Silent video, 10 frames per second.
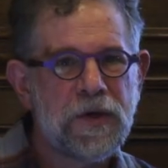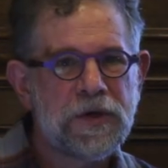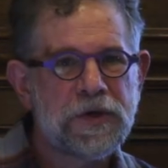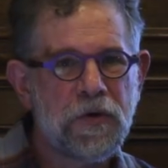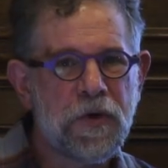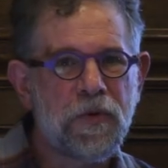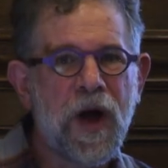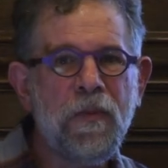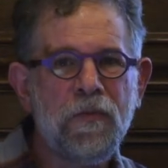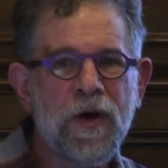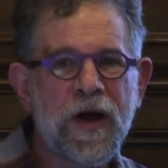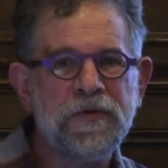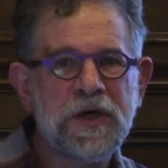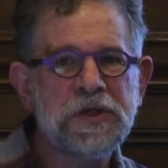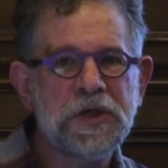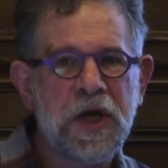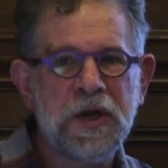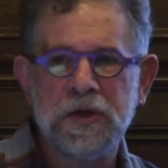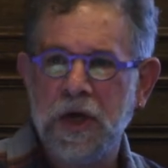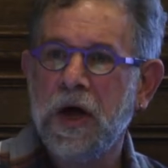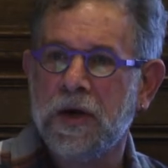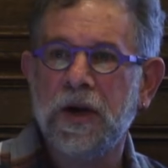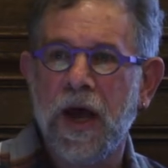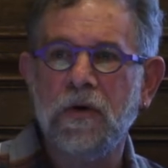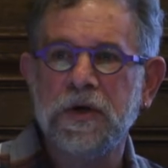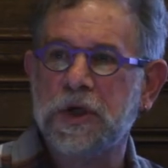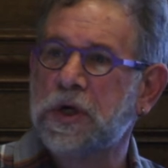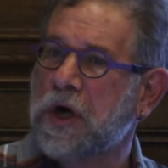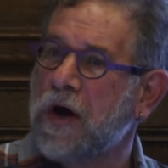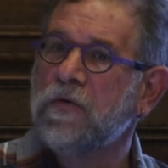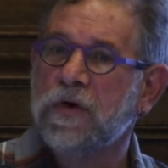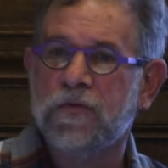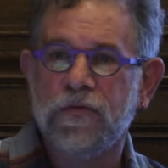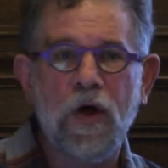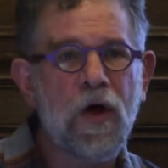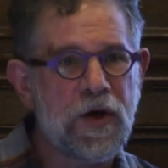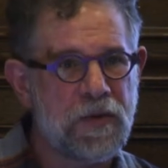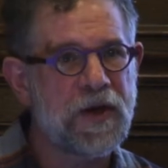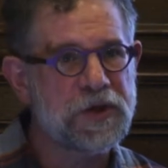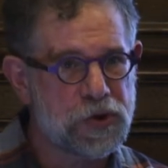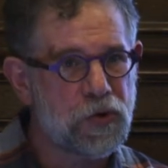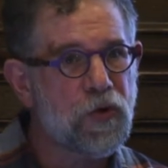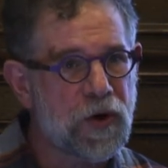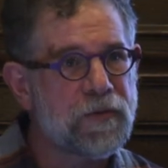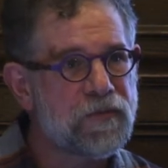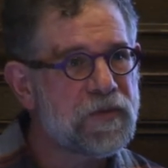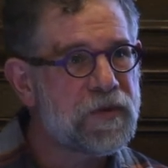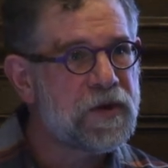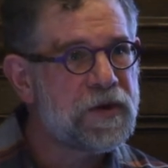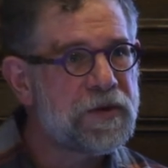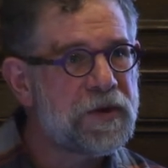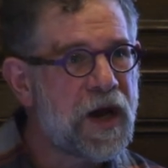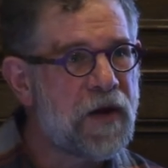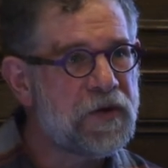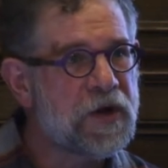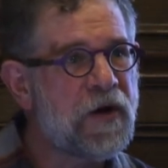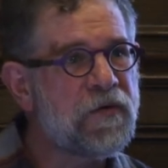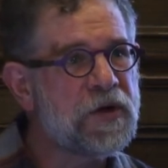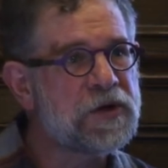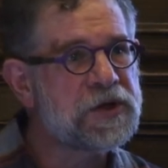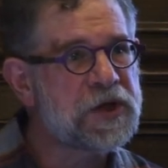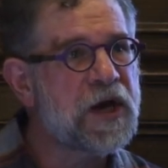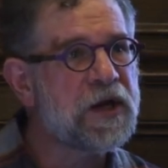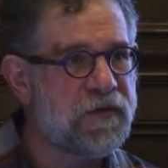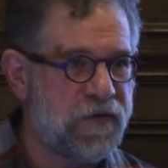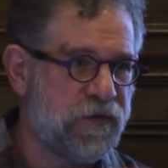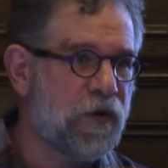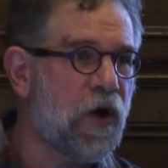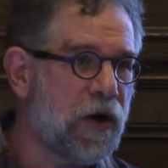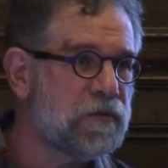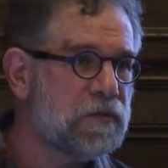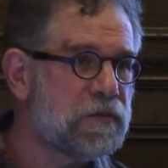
So the problem, what I've just done now is uncovered a flaw in my story. I've uncovered a design level flaw.